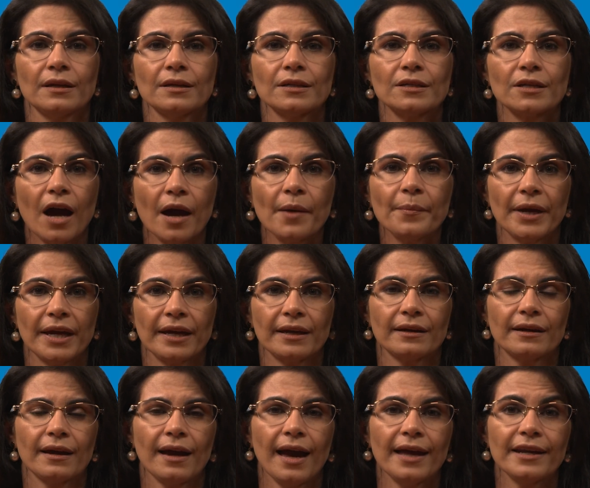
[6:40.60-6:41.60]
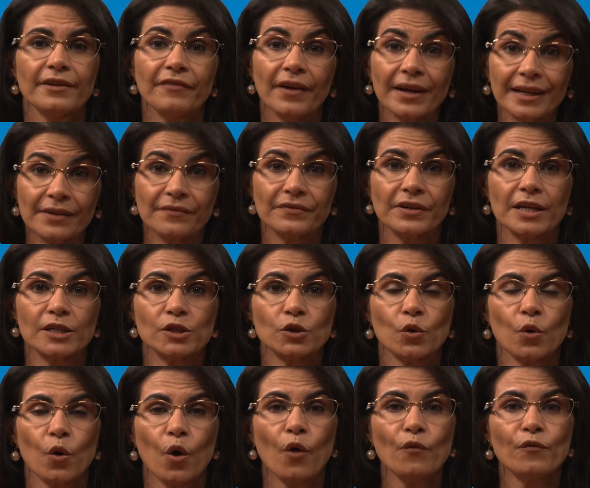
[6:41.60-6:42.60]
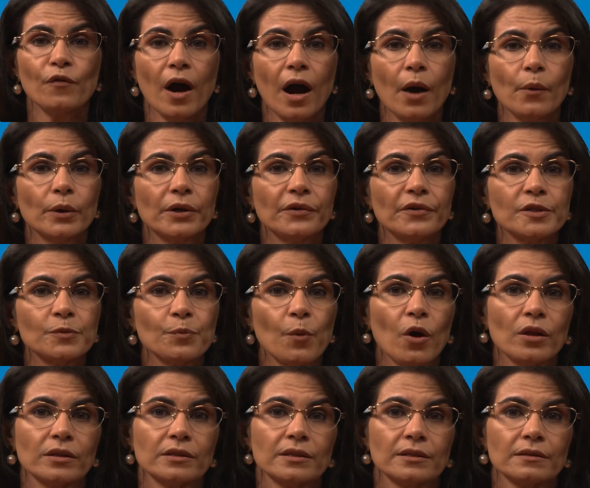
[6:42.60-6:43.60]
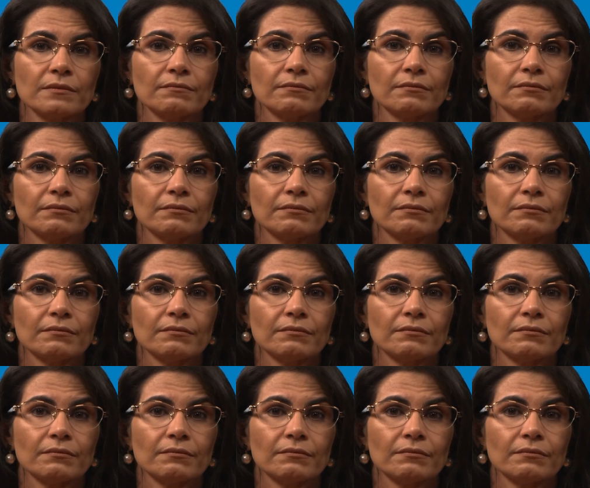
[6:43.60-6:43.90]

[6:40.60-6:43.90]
timing, and effectiveness of our response.